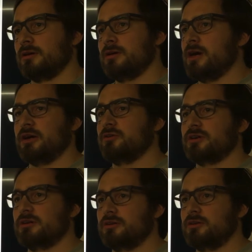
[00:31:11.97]
Yeah, you
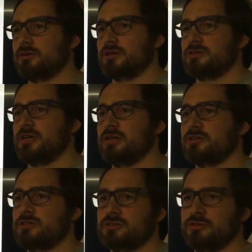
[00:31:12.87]
can
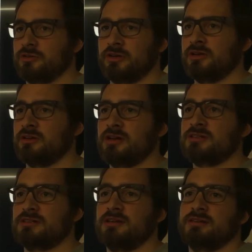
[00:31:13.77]
change it.
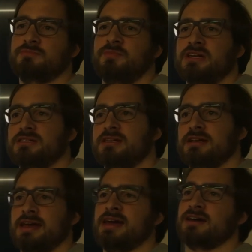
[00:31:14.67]
It
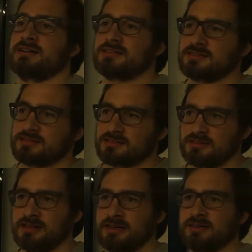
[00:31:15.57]
basically acts
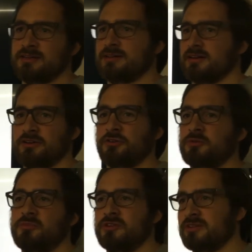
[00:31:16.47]
like a
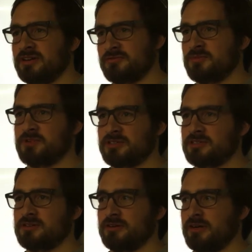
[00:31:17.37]
normal Git
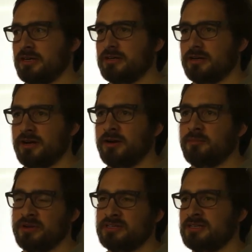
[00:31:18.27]
repository,
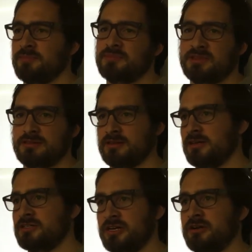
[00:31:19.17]
except
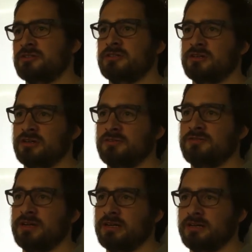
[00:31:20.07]
it shares the
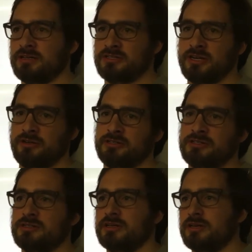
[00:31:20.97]
config, it
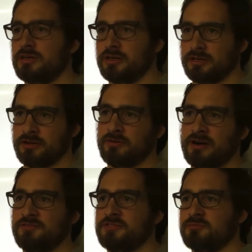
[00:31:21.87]
shares the
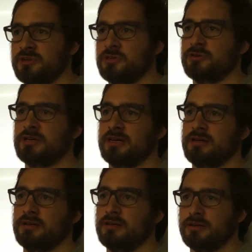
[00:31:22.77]
refs, but you
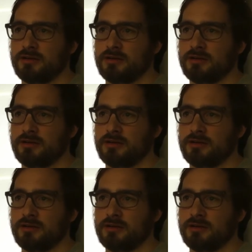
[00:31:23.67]
can.